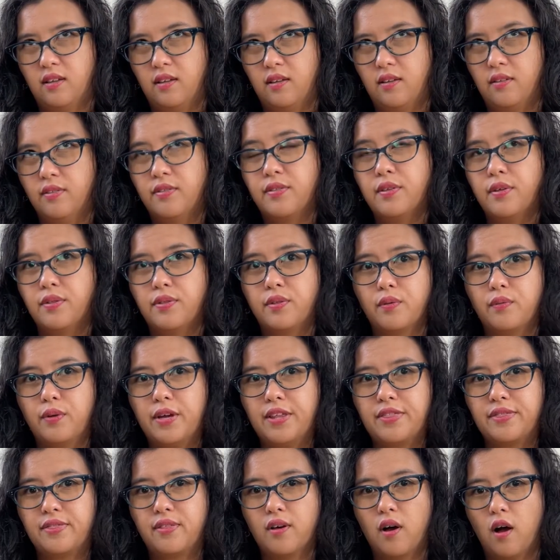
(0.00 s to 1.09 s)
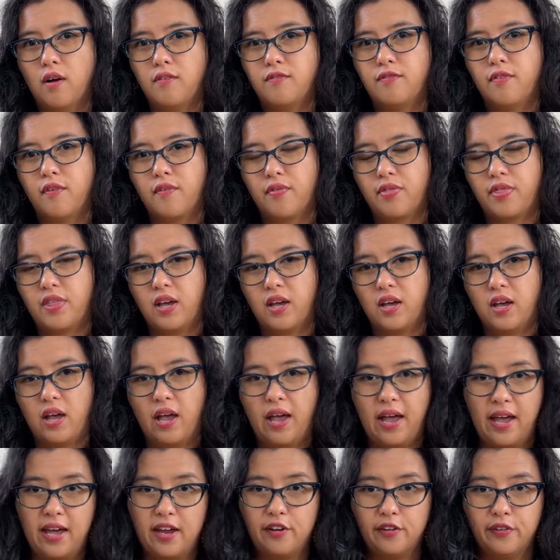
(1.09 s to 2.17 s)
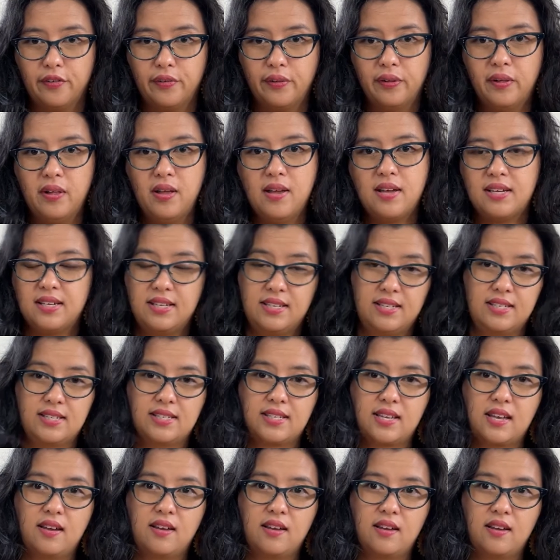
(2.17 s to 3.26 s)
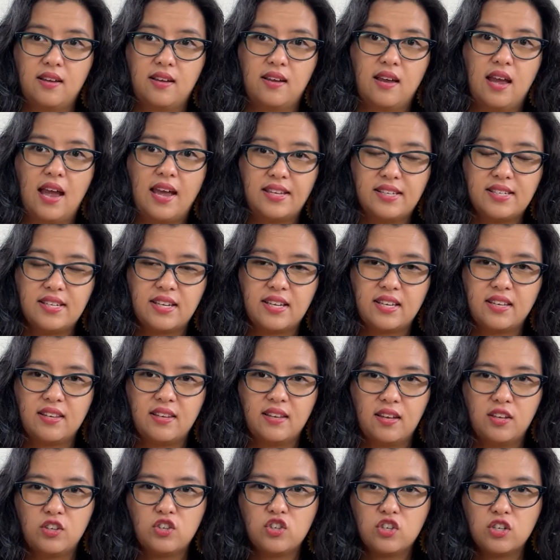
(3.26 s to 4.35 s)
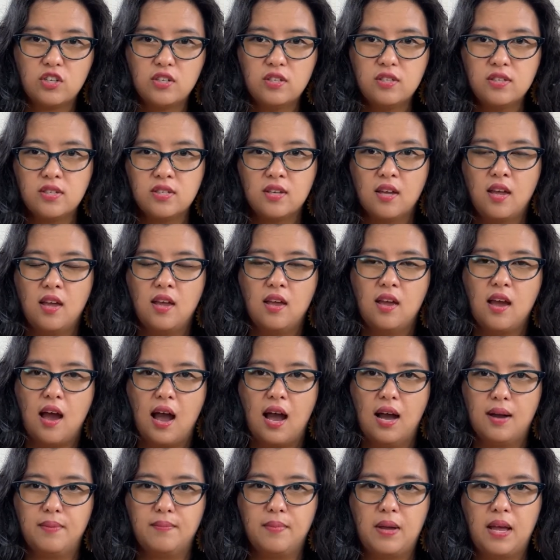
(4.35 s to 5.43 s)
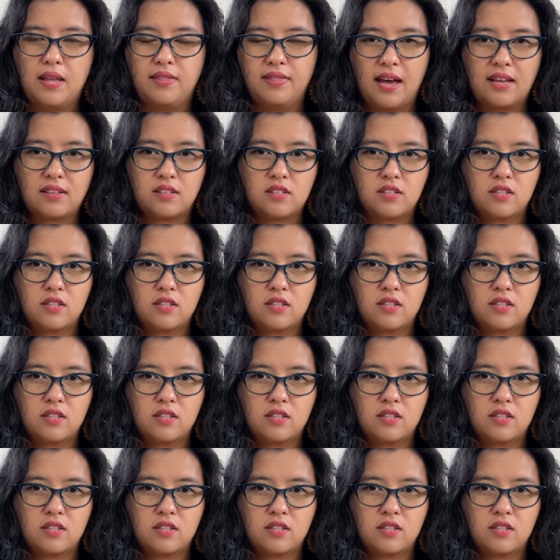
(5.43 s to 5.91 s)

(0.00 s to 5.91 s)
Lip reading: the width of the heddle is 18 inches. And that's